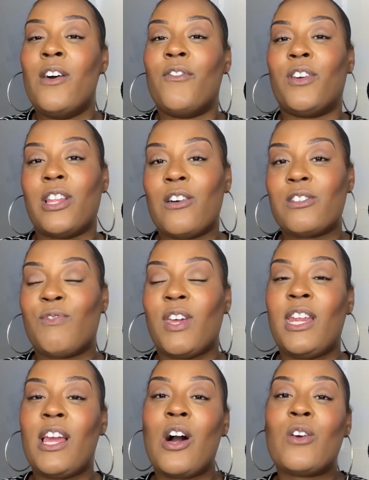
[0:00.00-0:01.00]
for those
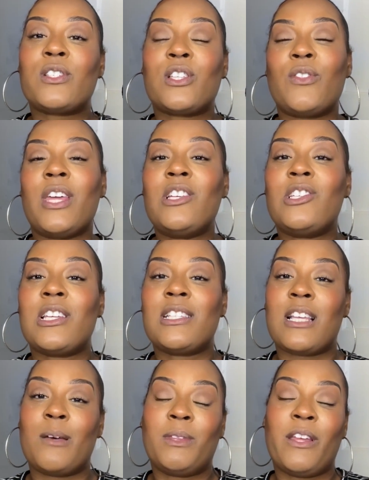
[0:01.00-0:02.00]
videos. So there's just
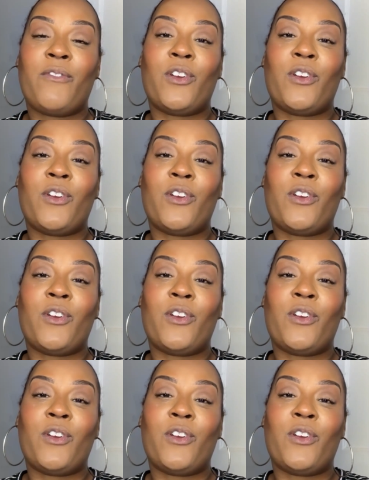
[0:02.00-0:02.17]
something